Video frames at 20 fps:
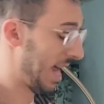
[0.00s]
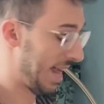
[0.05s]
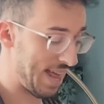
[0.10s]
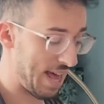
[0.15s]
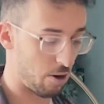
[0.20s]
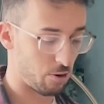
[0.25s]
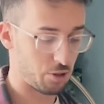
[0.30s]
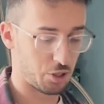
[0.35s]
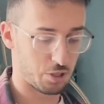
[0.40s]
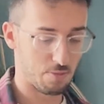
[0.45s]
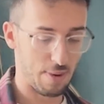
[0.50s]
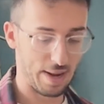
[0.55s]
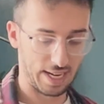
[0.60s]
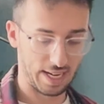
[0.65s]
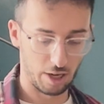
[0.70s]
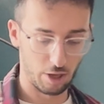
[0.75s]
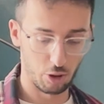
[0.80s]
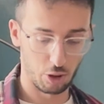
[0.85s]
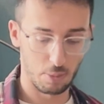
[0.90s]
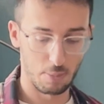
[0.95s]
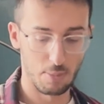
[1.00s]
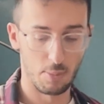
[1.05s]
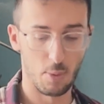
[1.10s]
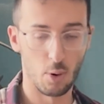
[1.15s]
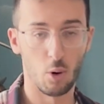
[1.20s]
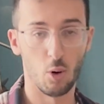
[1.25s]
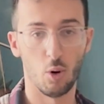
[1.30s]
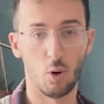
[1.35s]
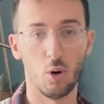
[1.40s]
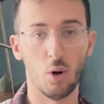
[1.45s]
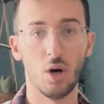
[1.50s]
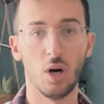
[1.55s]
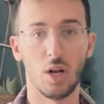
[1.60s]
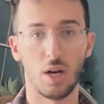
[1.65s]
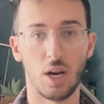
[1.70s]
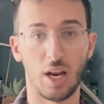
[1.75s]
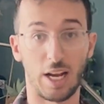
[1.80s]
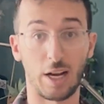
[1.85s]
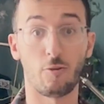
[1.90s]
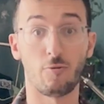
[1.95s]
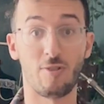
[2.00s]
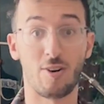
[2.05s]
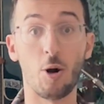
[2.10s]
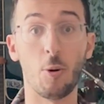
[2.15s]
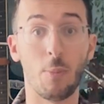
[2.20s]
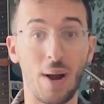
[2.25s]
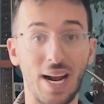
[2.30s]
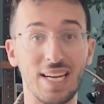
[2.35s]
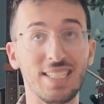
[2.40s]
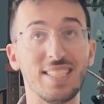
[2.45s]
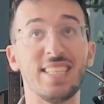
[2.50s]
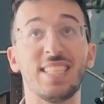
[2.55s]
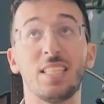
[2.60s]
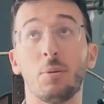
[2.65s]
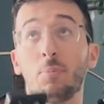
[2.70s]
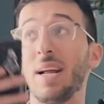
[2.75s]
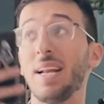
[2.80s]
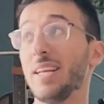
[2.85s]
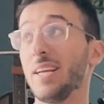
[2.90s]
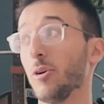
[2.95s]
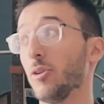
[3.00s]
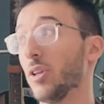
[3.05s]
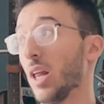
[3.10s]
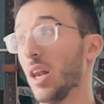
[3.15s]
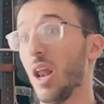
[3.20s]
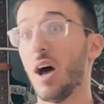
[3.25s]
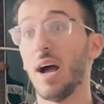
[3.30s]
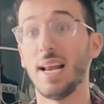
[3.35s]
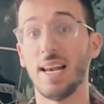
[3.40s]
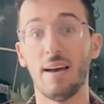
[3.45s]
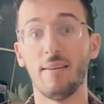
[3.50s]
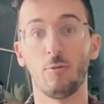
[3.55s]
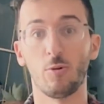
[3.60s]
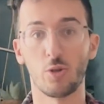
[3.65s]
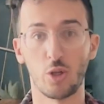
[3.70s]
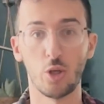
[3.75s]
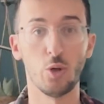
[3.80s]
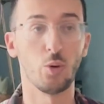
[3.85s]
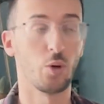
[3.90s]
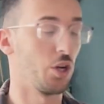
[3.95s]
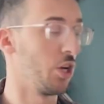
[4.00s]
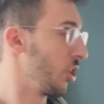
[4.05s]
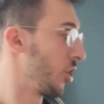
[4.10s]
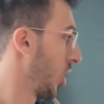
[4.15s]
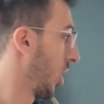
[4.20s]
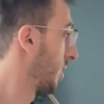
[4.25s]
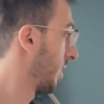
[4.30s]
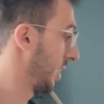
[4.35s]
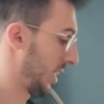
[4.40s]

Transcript: that will just make it look more like a real painting depending on the light level, so you can adjust